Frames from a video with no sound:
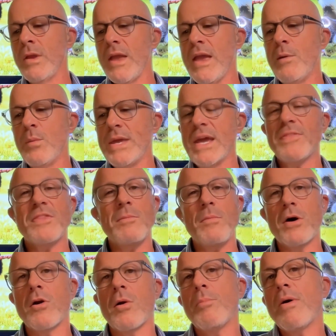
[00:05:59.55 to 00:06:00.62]
and we get them
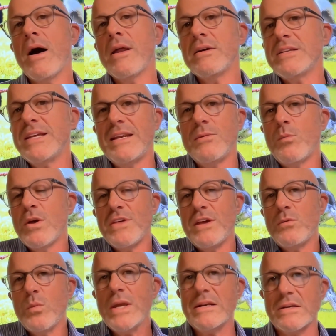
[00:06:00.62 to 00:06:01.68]
on our product, and within
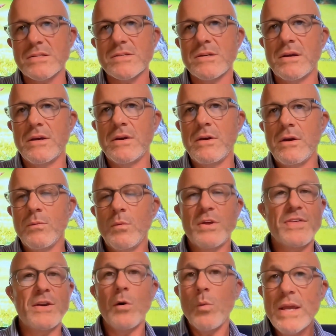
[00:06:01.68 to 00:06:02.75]

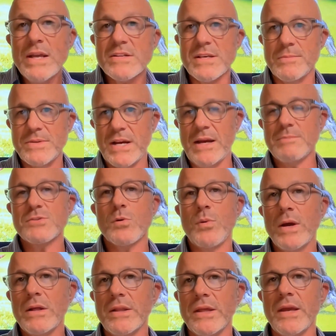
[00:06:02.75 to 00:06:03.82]
a week sometimes,
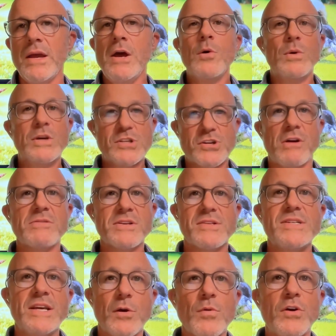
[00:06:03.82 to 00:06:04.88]
quickly, we start to
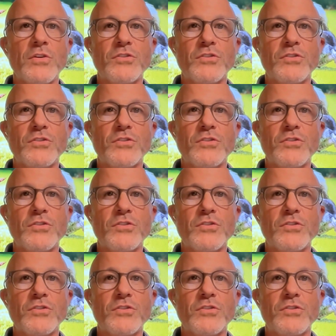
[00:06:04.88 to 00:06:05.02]
see a real